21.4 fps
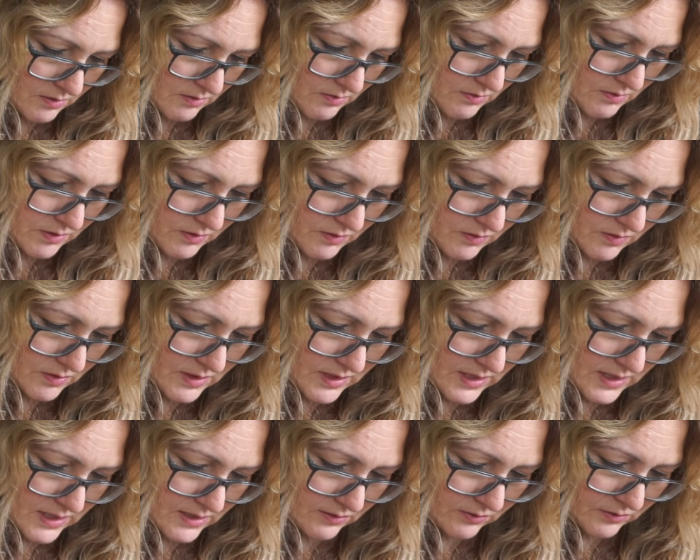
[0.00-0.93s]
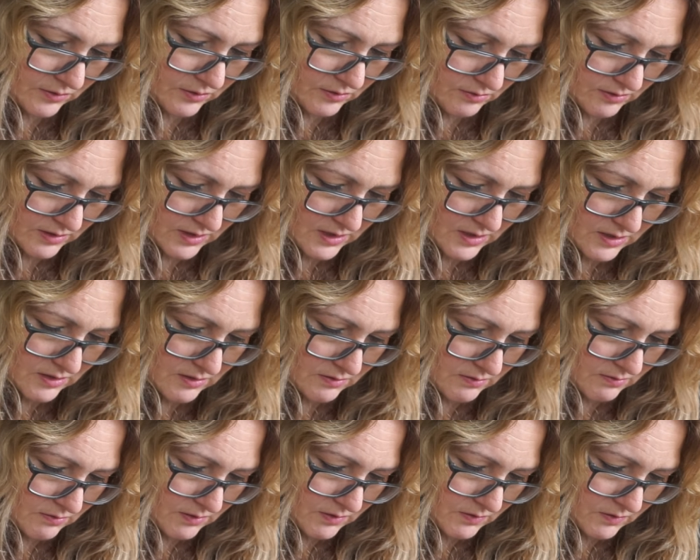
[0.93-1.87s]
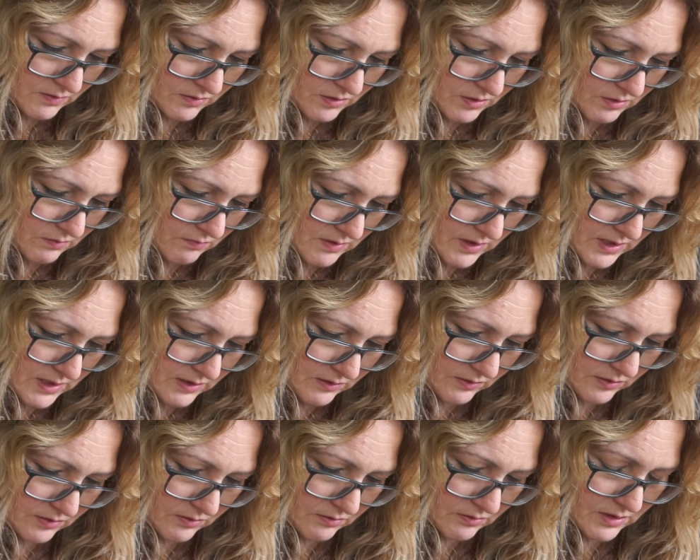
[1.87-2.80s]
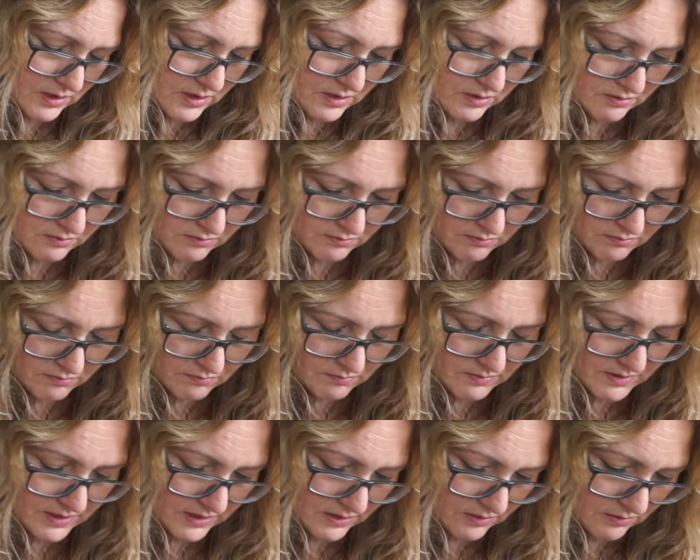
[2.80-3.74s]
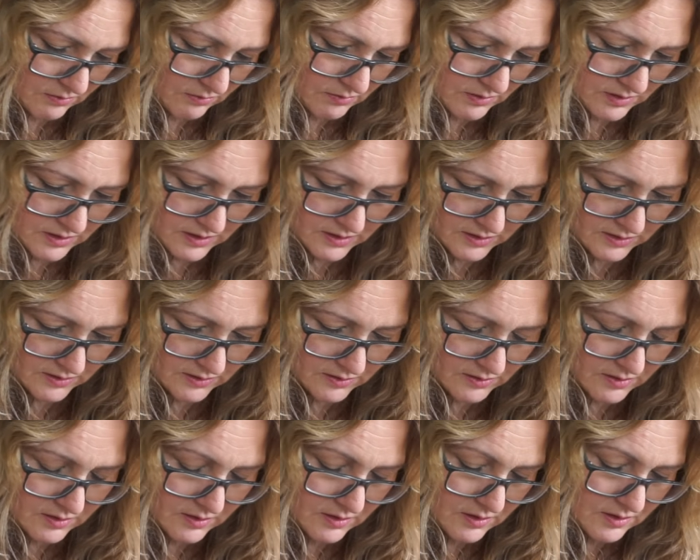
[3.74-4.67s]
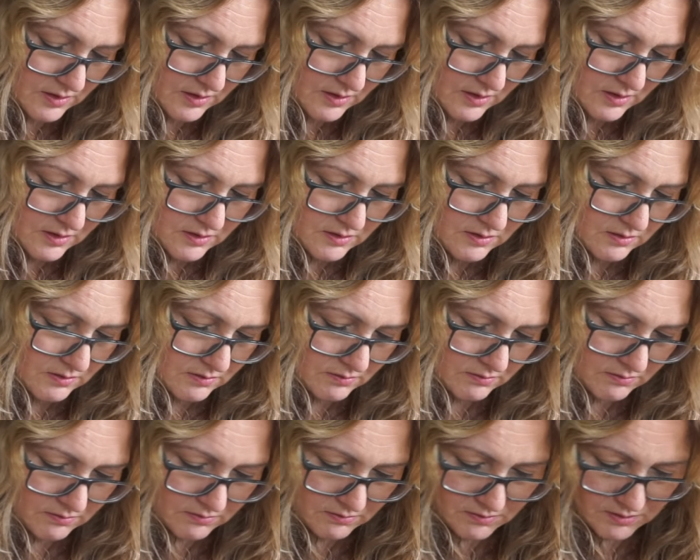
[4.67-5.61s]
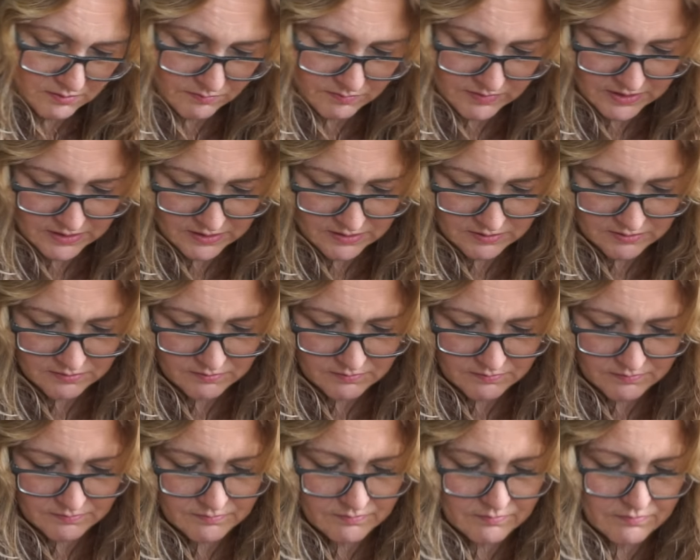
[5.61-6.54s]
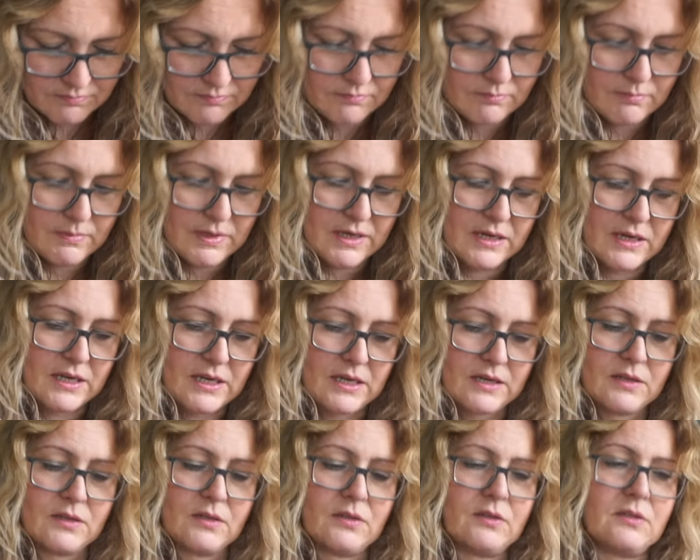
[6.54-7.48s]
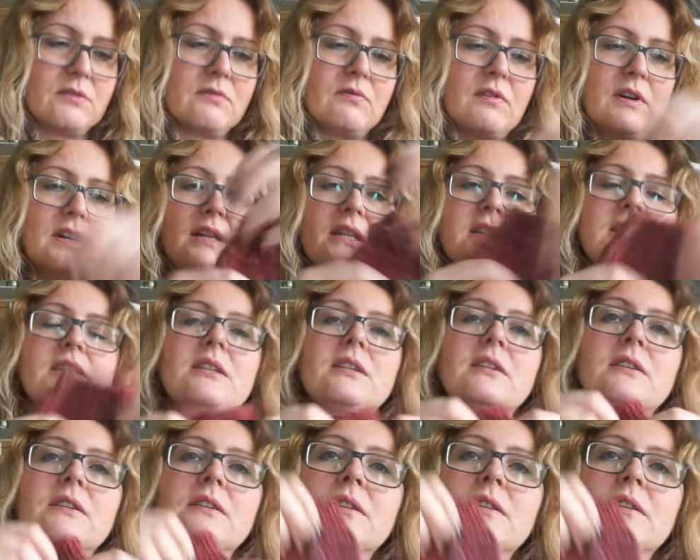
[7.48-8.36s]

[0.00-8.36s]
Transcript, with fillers: Oh, you got a needle stuck in you. Oh, you got two needles stuck in you. Oh my goodness. Oh, you're being manhandled. Right,